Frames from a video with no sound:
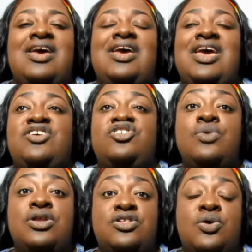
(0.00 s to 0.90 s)
and she
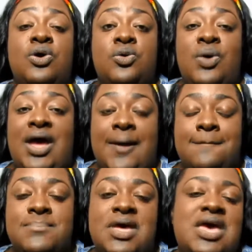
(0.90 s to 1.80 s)
wanted to throw it away.
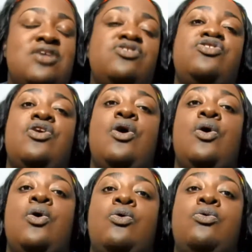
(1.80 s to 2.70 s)
And
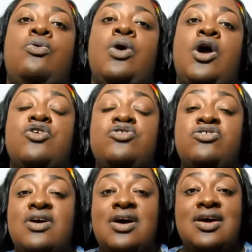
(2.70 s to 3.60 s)
so her
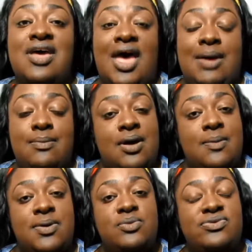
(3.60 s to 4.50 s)
son came
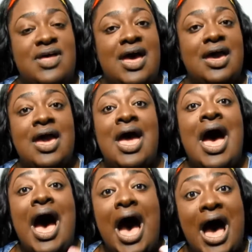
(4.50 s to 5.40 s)
up and was like,
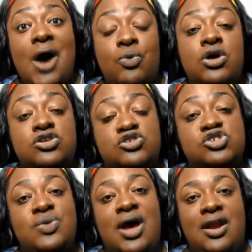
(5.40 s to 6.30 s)
I want your
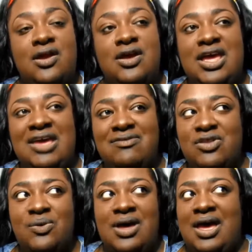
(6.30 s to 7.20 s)
sweater, even
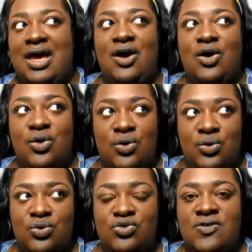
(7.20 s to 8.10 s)
though it had
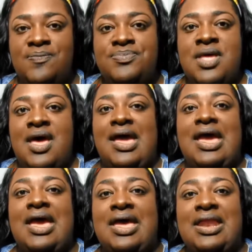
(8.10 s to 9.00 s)
holes
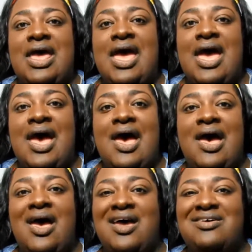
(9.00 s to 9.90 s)
and
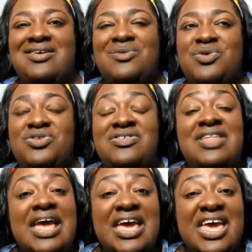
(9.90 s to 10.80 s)
it was
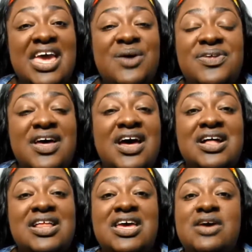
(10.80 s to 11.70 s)
stinky, it was
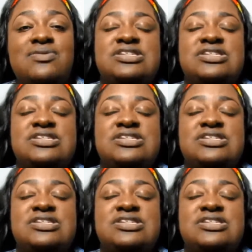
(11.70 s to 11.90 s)
ugly, it was